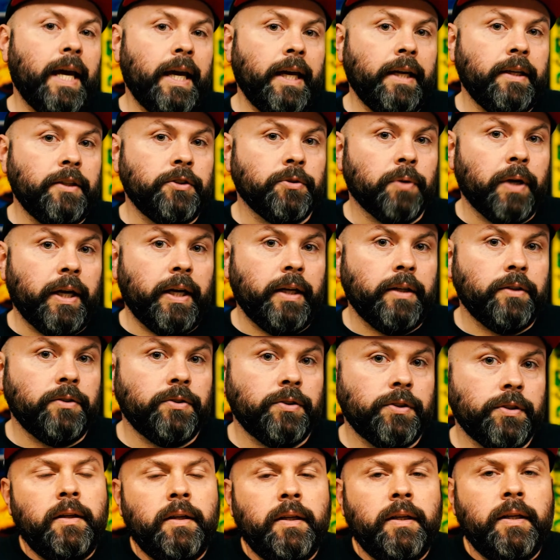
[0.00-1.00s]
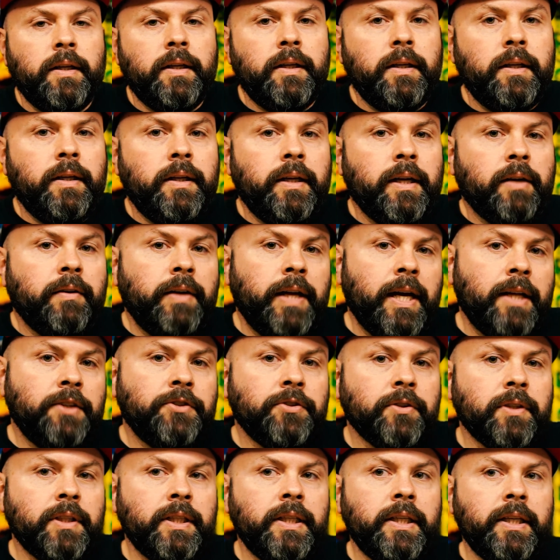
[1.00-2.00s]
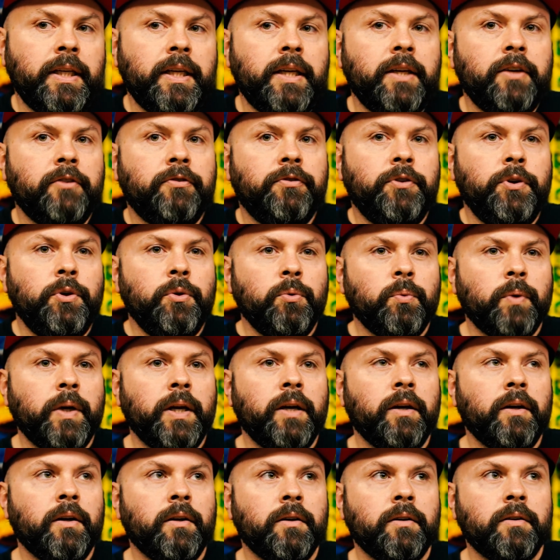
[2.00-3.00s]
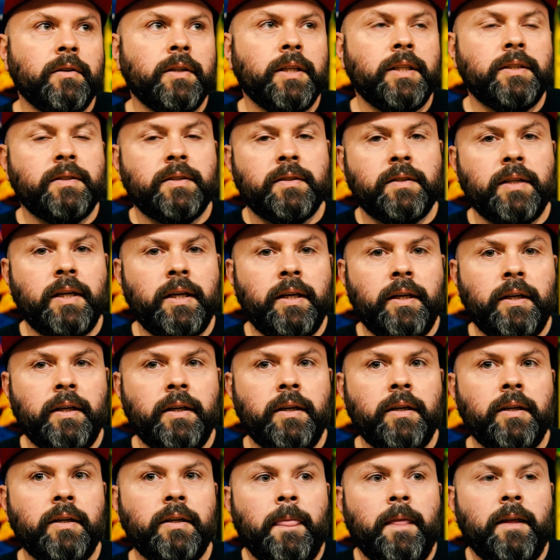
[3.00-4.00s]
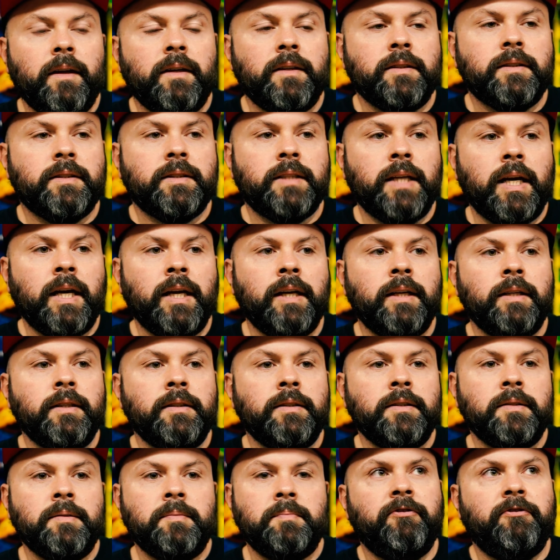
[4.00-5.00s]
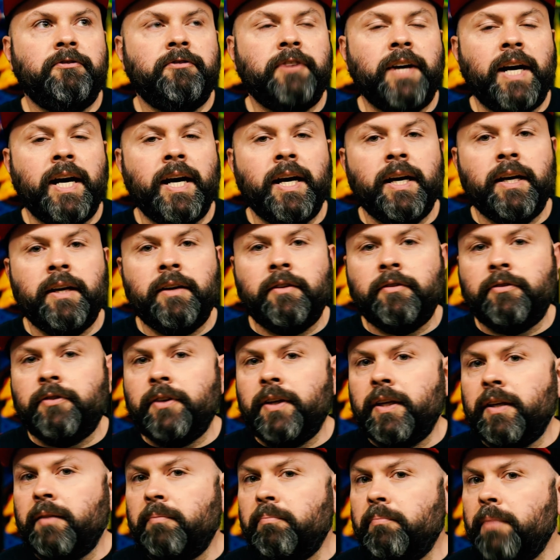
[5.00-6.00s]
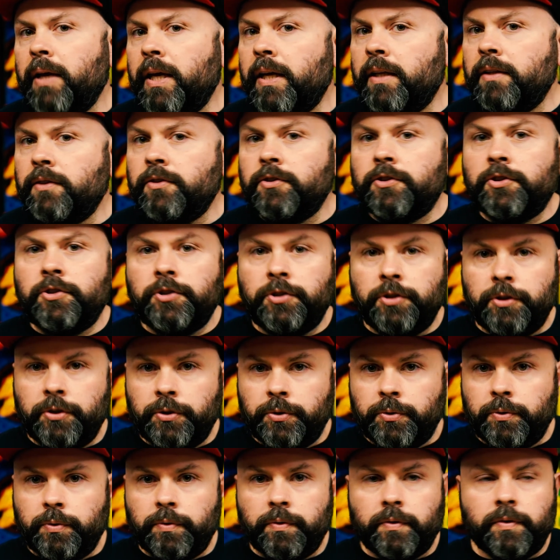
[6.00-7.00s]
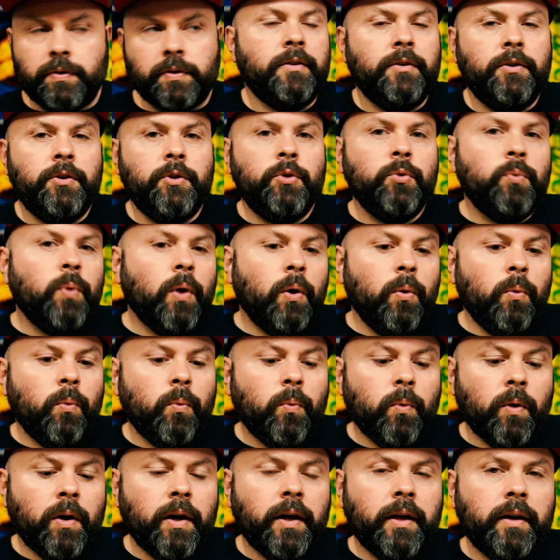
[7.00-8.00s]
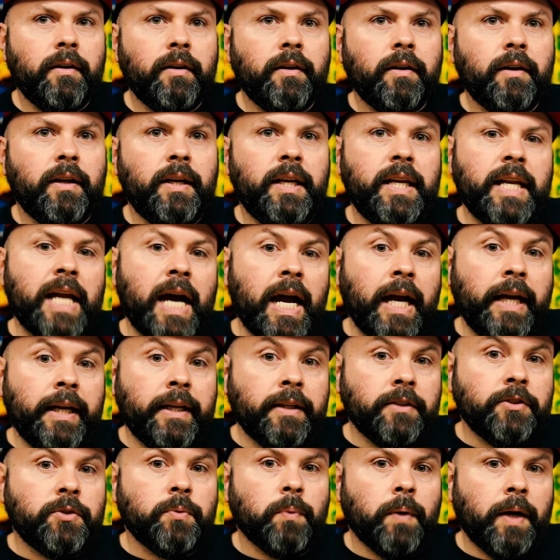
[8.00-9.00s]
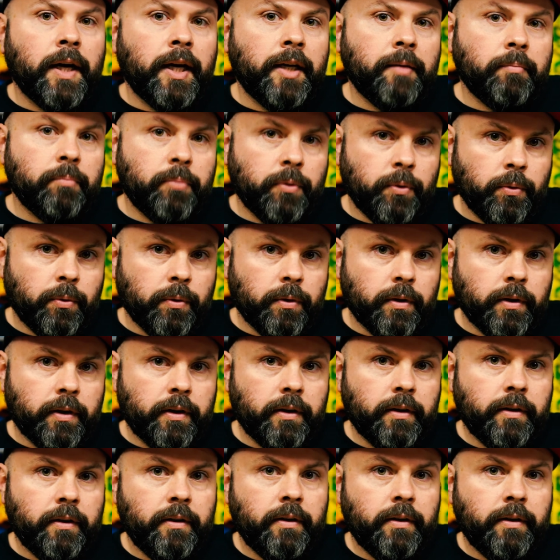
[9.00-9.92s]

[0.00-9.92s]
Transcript: age range. Now, naturally, if you wear, let's say, a size 5 in men's shoes, you won't want a 9-inch wide board.